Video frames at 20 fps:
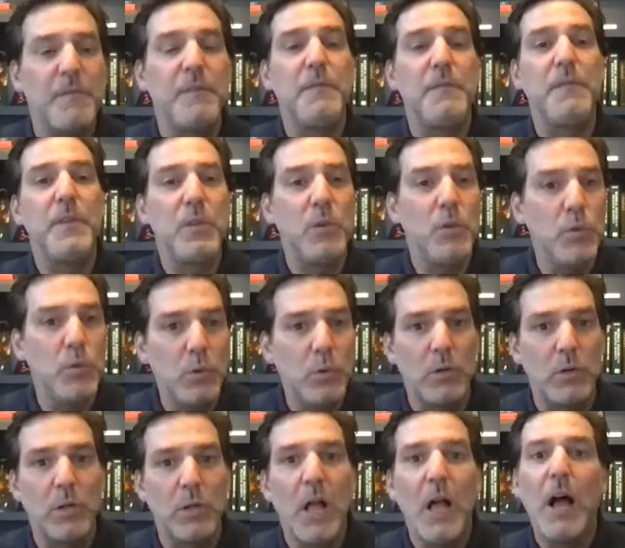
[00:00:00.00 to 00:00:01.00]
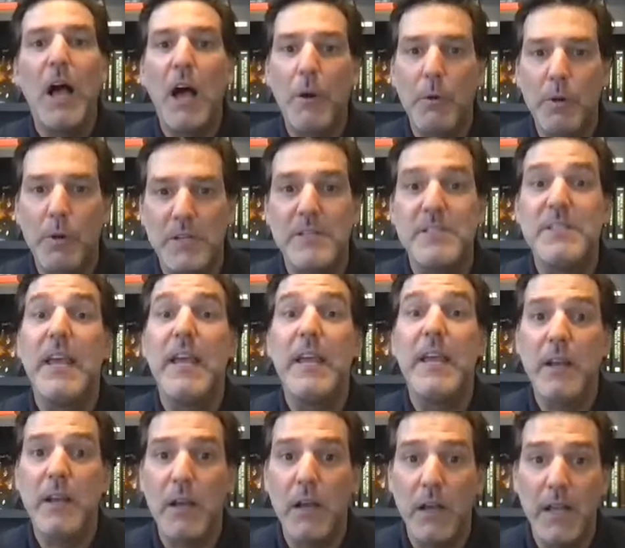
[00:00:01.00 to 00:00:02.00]
fuel our
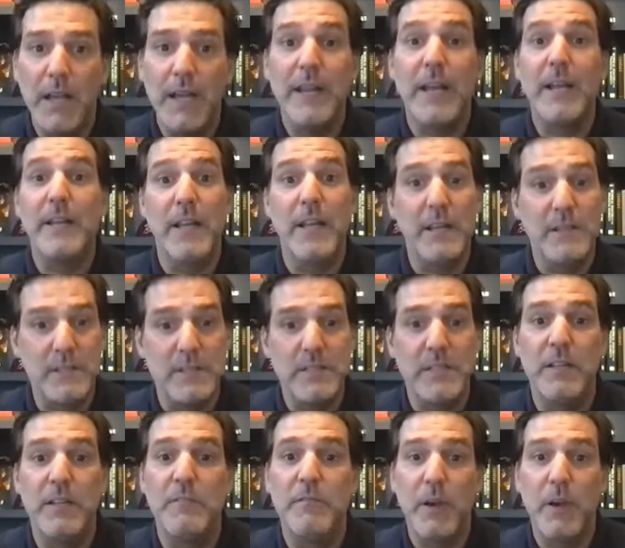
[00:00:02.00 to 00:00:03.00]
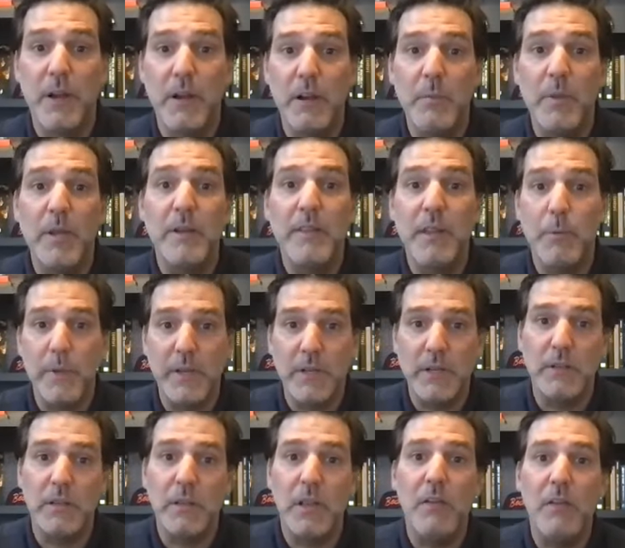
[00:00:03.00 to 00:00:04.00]
data and identity environment that we
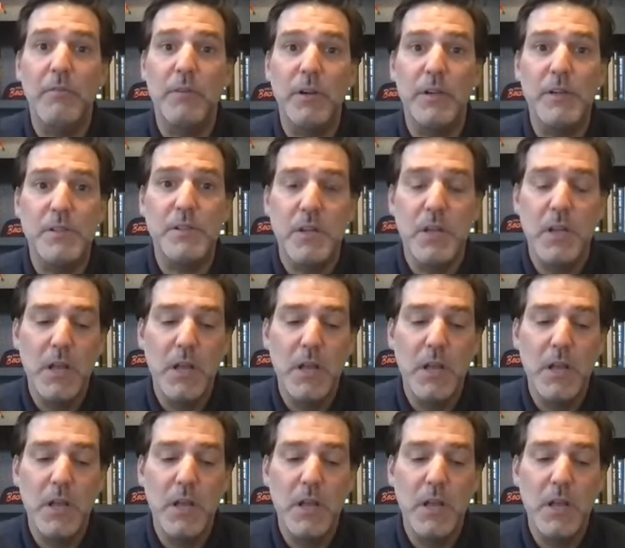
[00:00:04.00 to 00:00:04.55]
could leverage.